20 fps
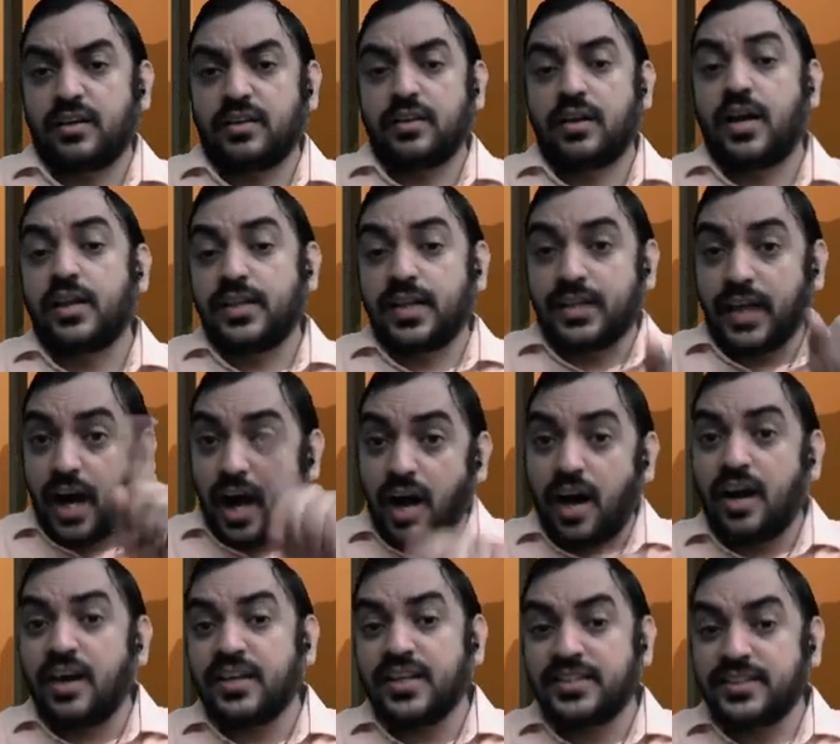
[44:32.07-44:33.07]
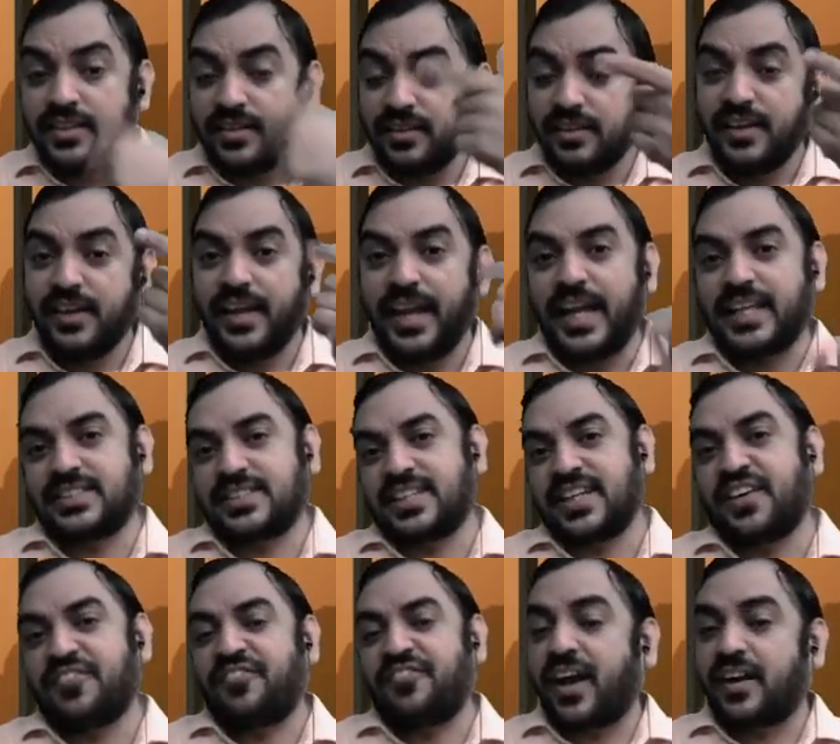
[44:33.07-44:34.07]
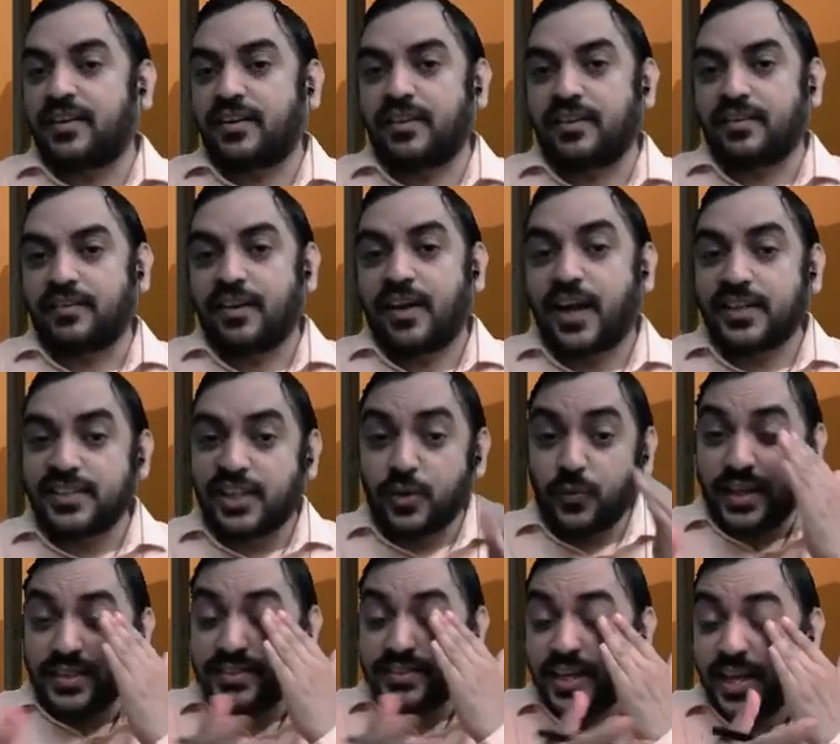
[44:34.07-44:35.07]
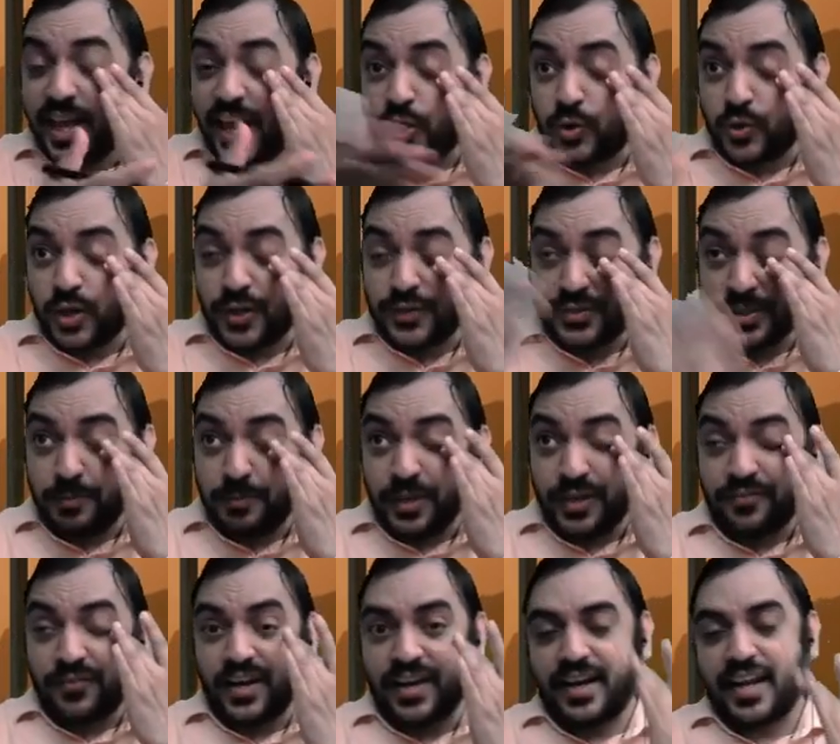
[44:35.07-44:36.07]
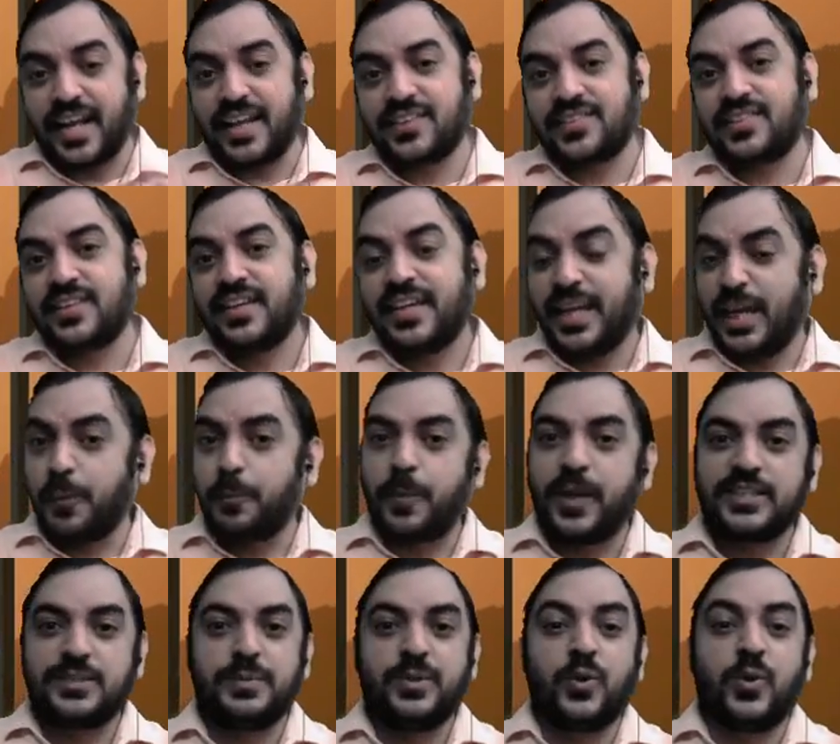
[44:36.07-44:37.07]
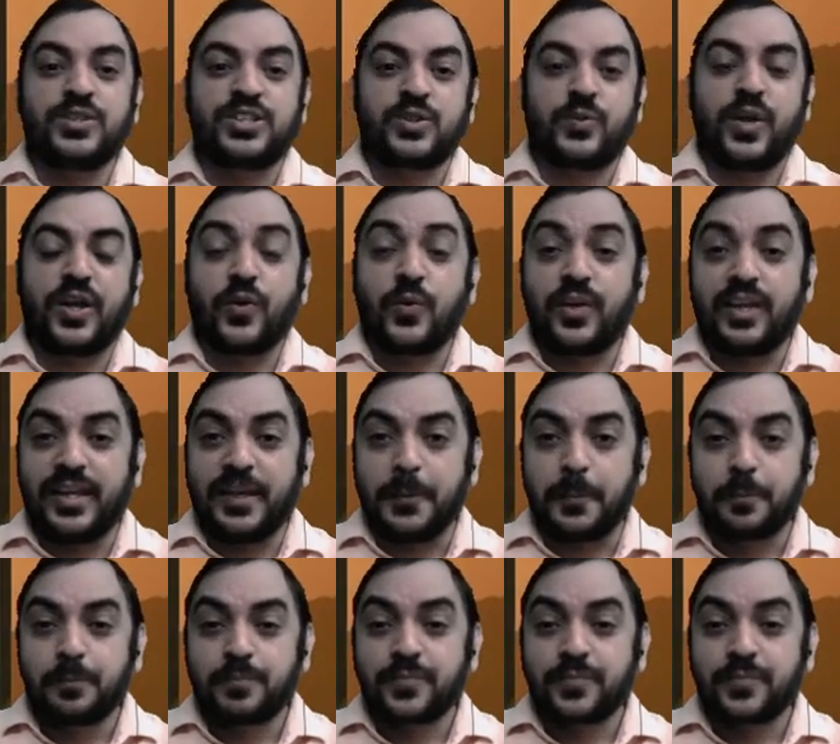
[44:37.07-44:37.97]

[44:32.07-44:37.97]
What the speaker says: That R is a extra factor. Otherwise, I could have simplified as A plus B whole square only.